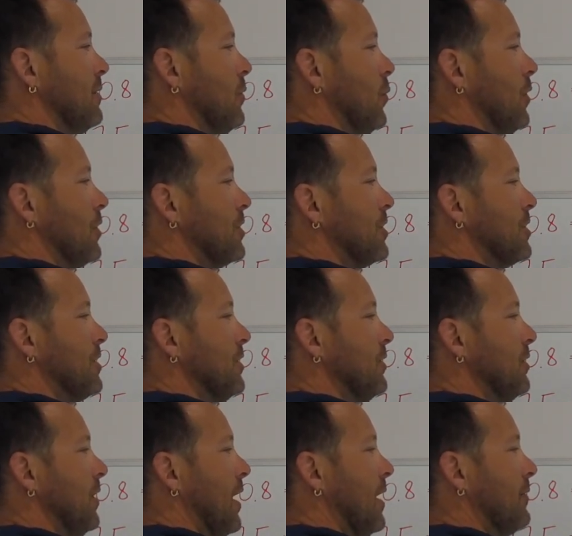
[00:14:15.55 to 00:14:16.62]
we're
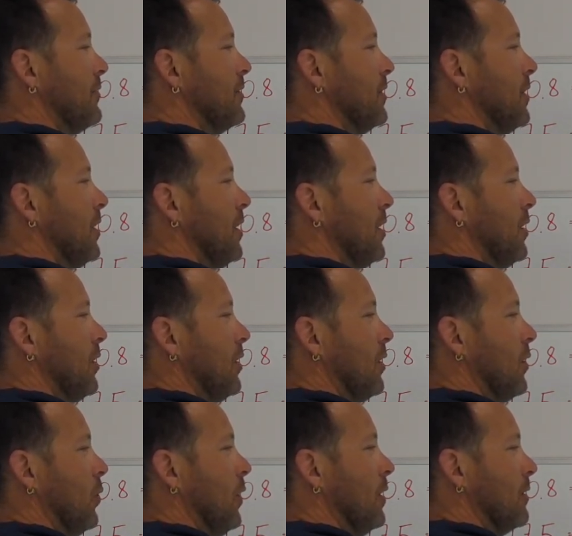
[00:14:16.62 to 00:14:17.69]
still left
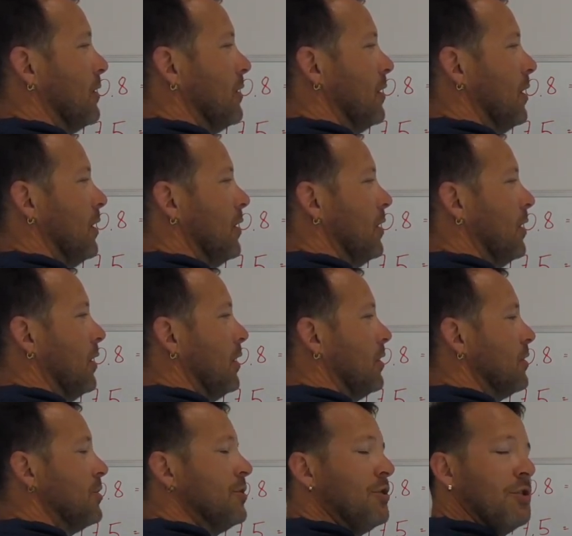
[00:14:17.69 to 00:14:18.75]
with
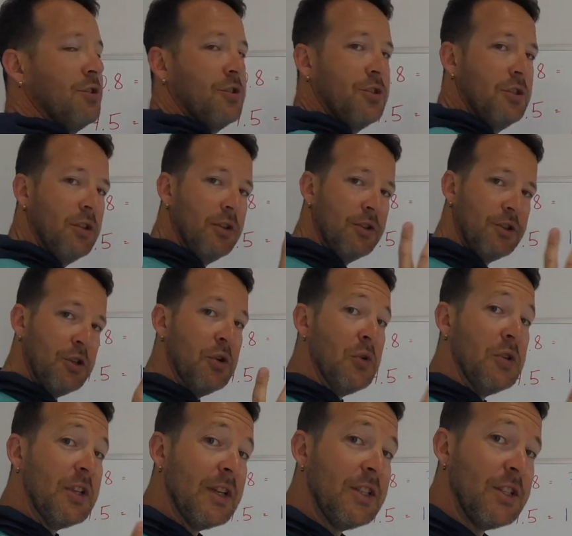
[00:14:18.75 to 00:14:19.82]
2
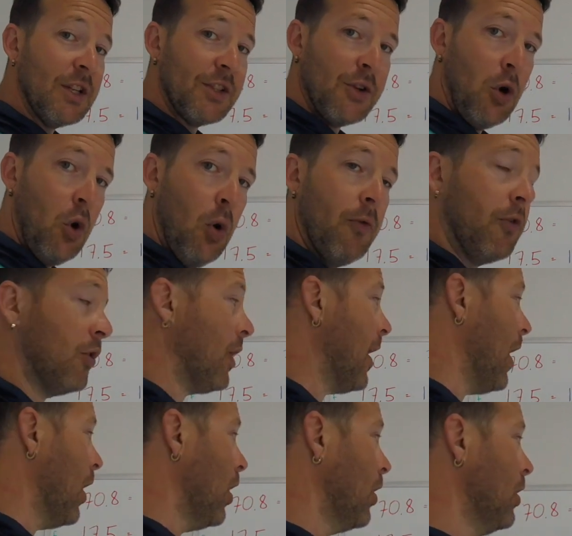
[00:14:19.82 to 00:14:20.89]
digits over
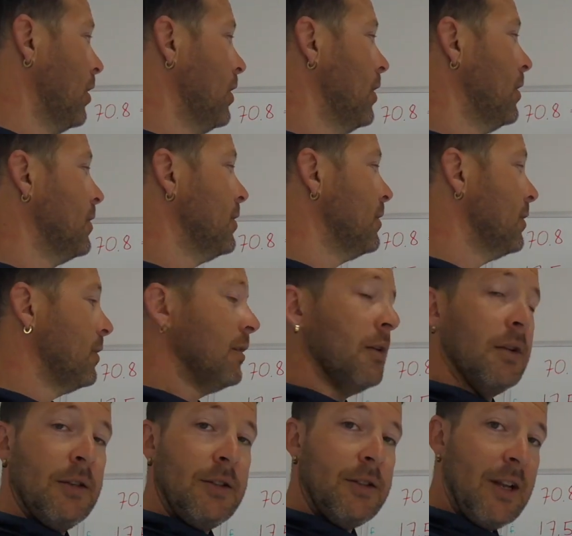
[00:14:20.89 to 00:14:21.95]
our
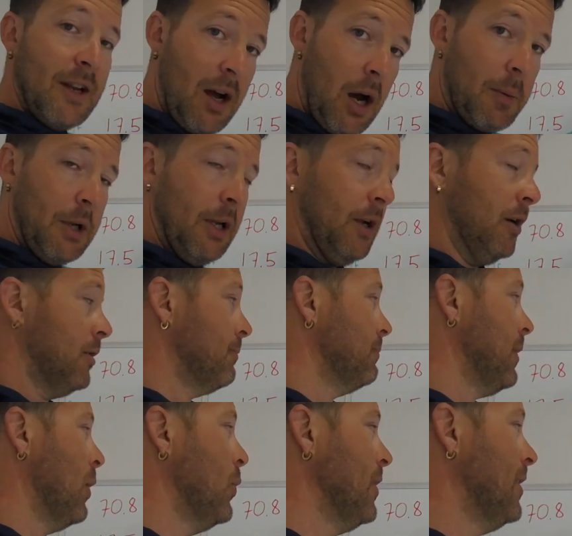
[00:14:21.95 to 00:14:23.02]
denominator,
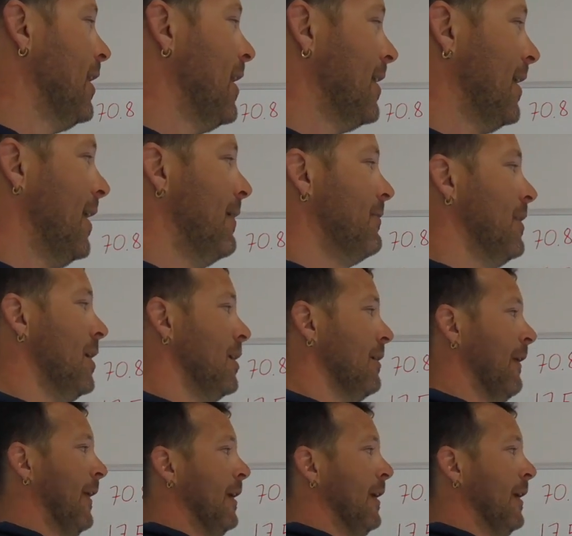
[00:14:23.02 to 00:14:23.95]
and we can't have that.